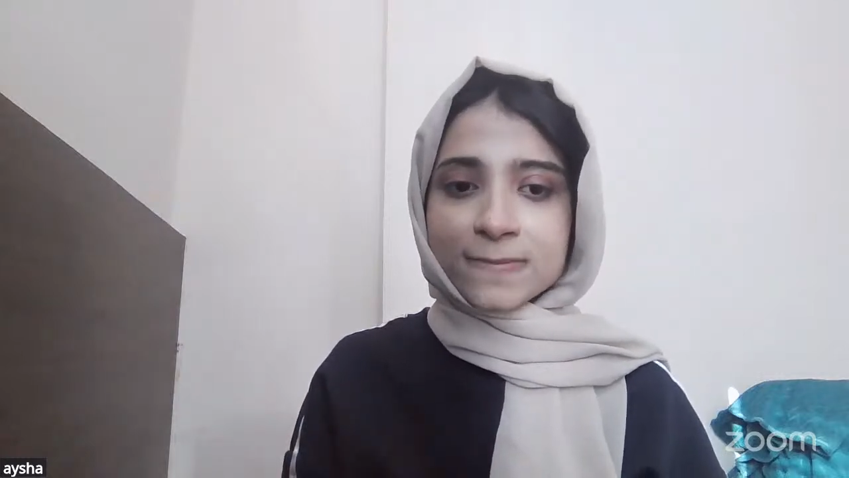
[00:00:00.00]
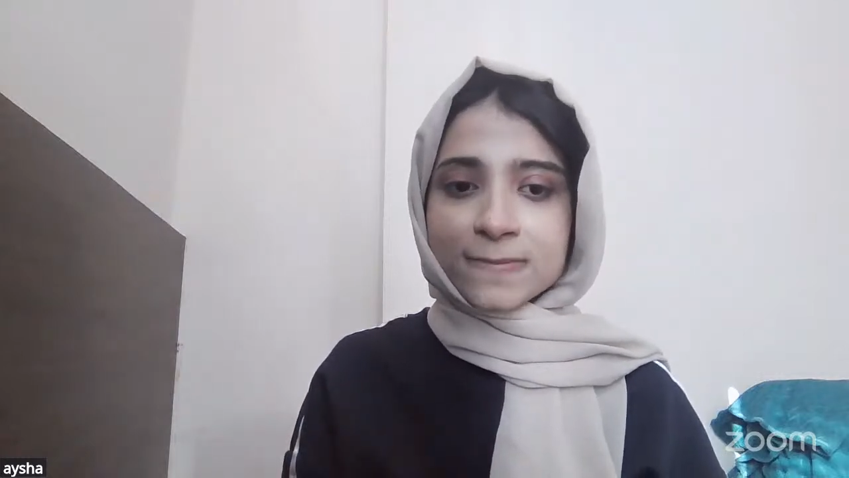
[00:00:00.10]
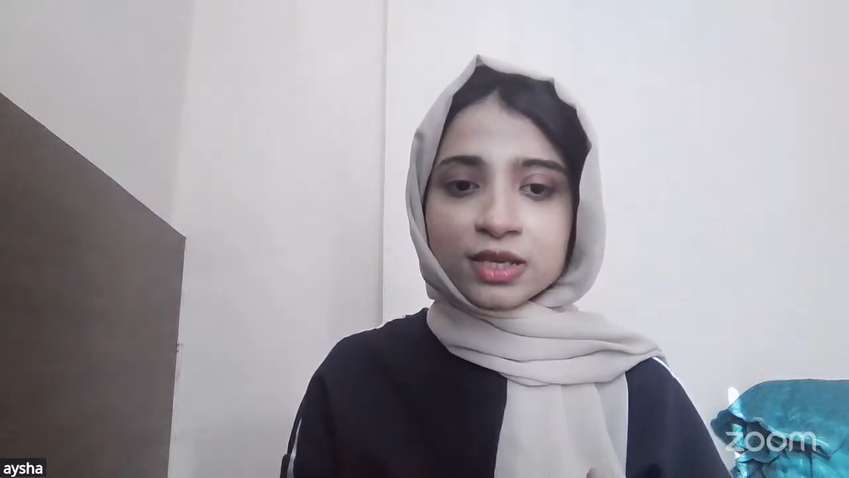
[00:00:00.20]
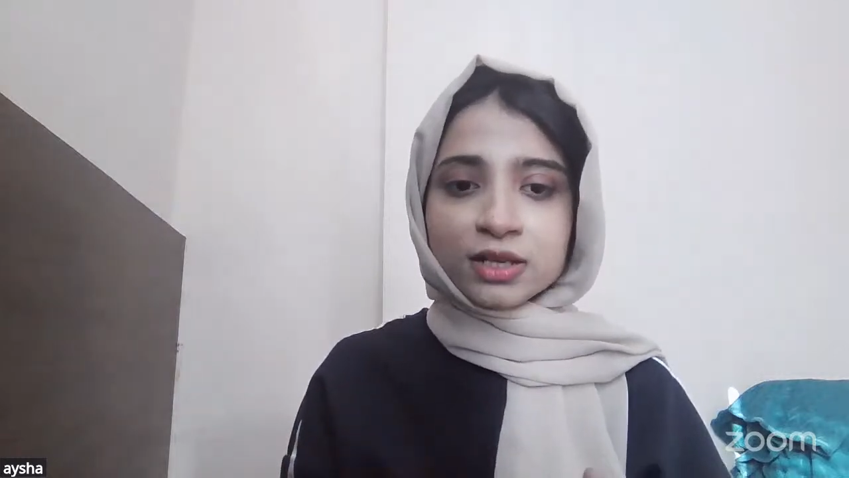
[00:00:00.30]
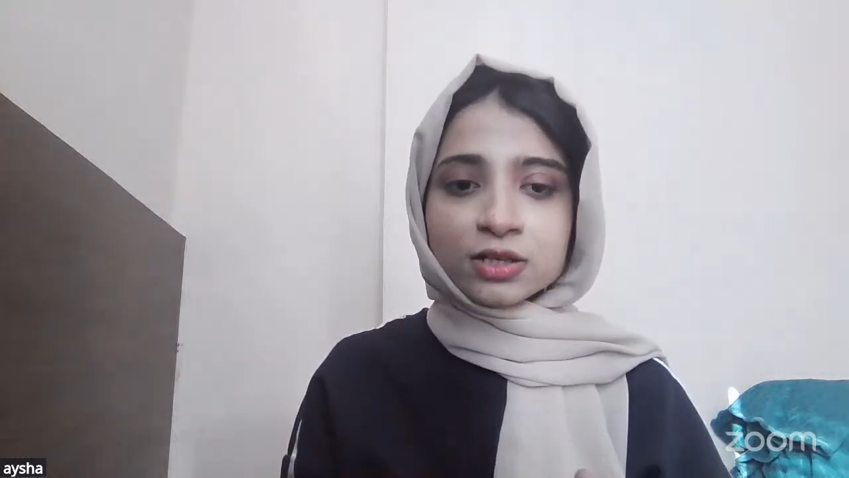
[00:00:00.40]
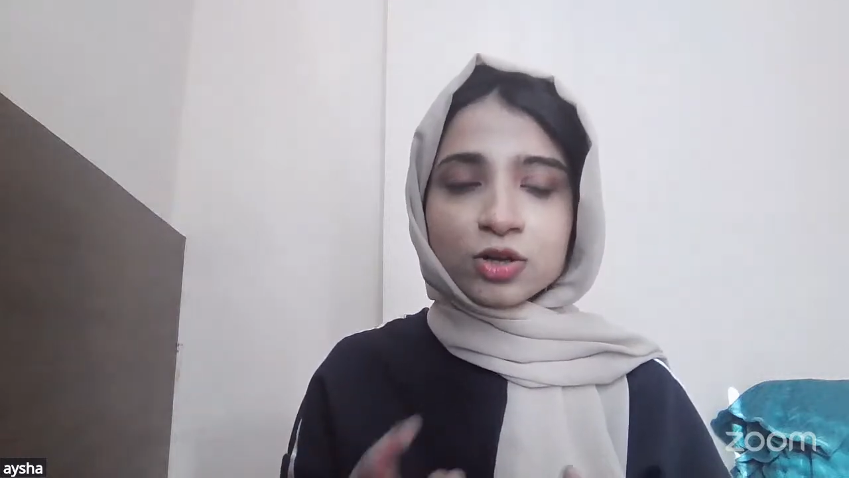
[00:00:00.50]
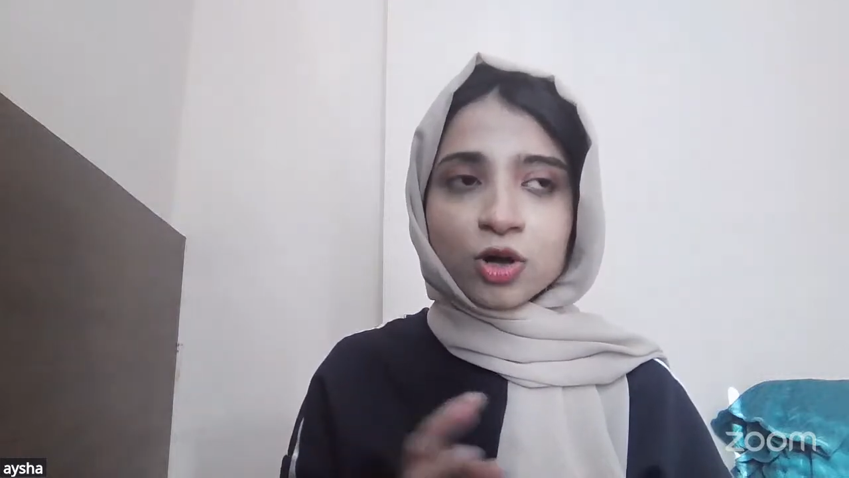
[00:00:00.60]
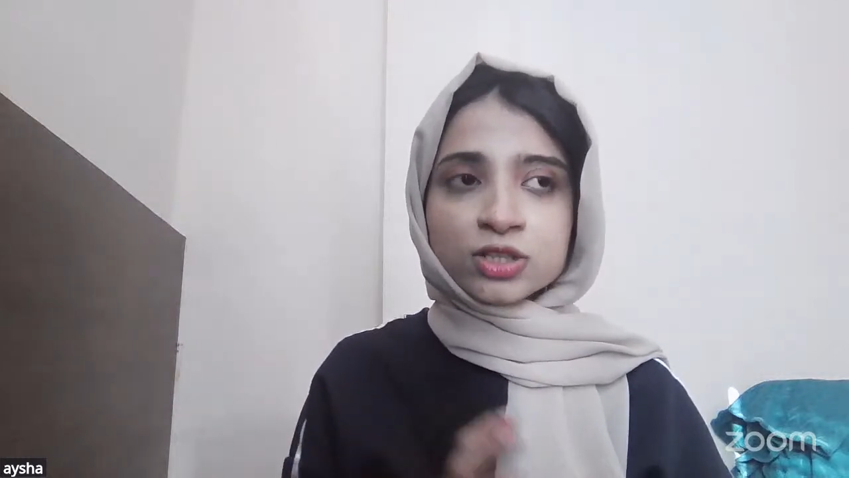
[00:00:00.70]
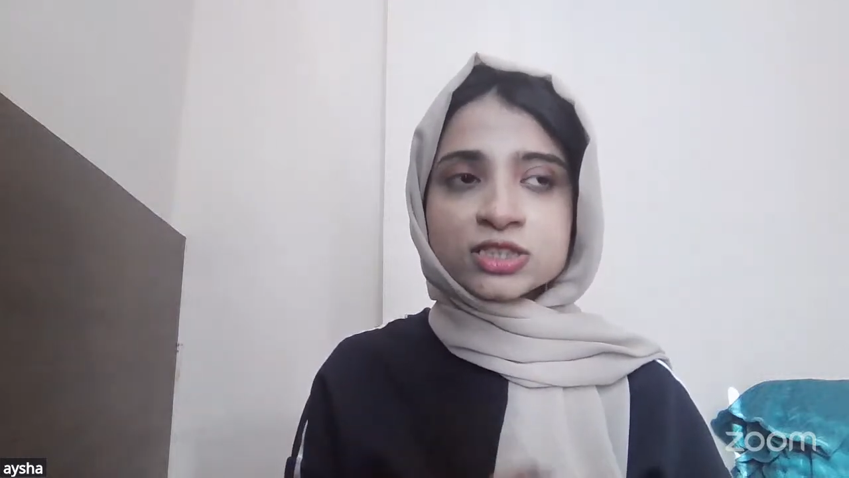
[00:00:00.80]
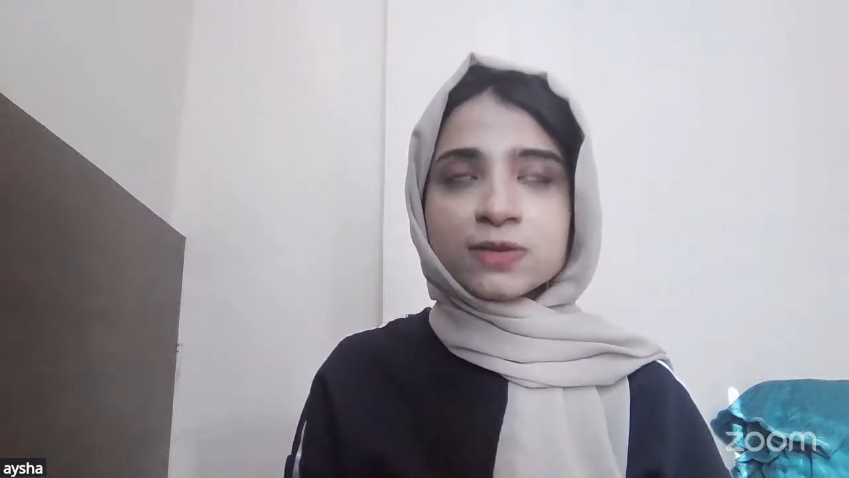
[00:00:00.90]
Then
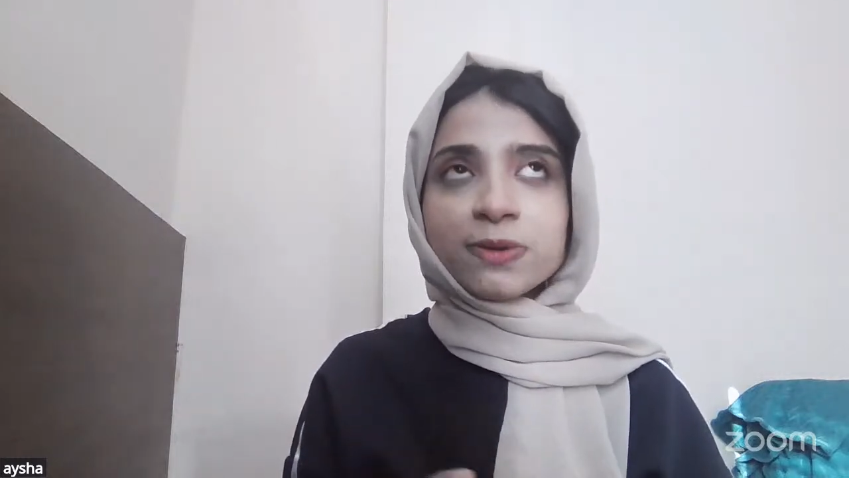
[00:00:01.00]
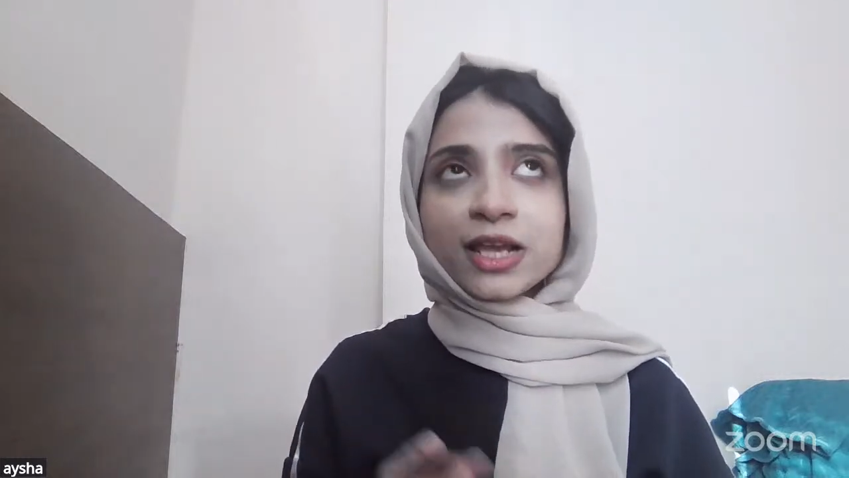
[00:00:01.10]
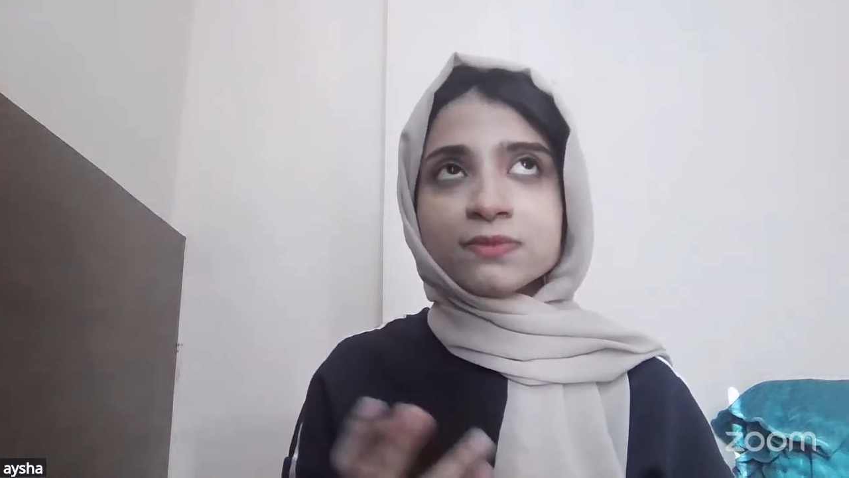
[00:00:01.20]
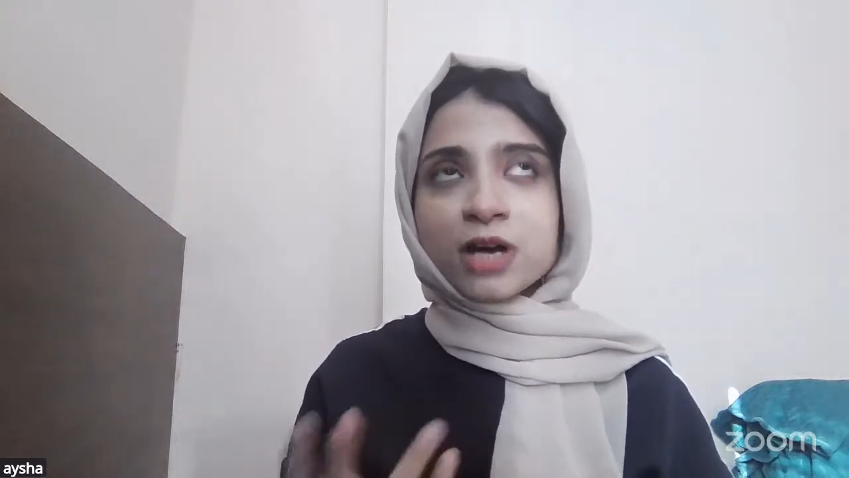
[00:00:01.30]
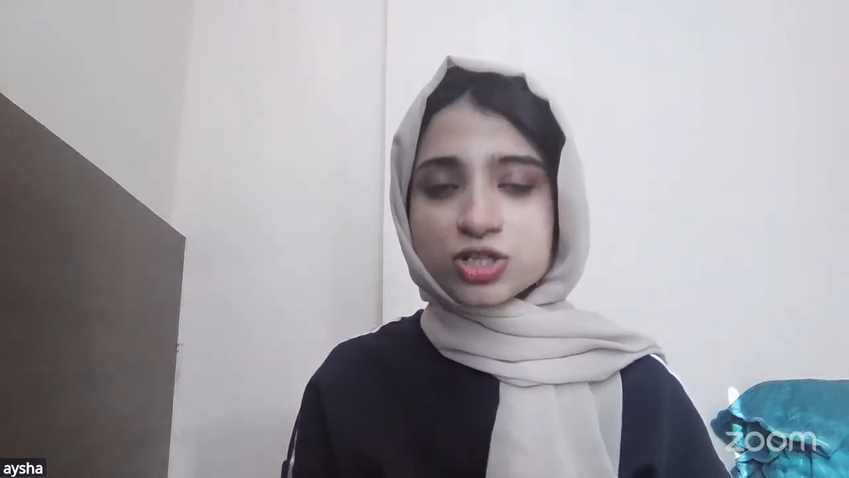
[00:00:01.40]
concept like